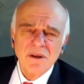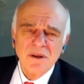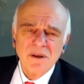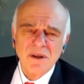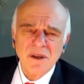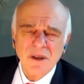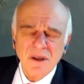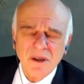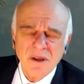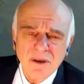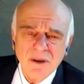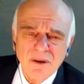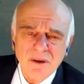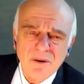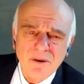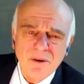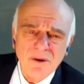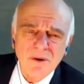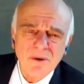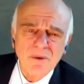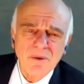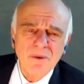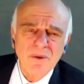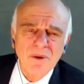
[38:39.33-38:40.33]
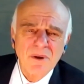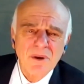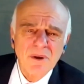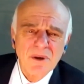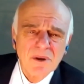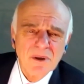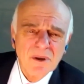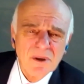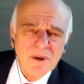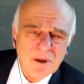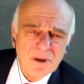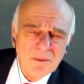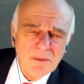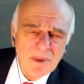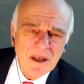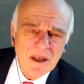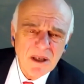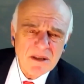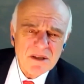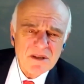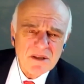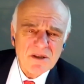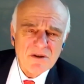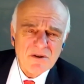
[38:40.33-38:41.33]
thinking through the
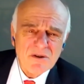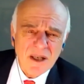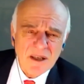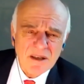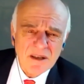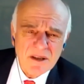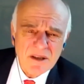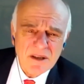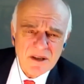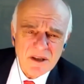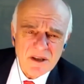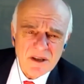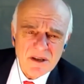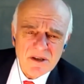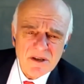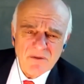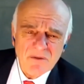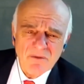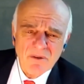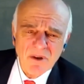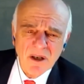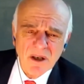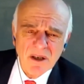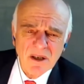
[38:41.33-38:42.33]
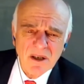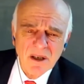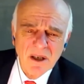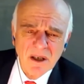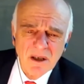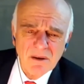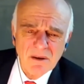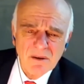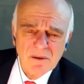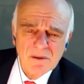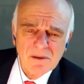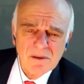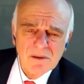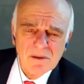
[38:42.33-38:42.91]
best strategies right now?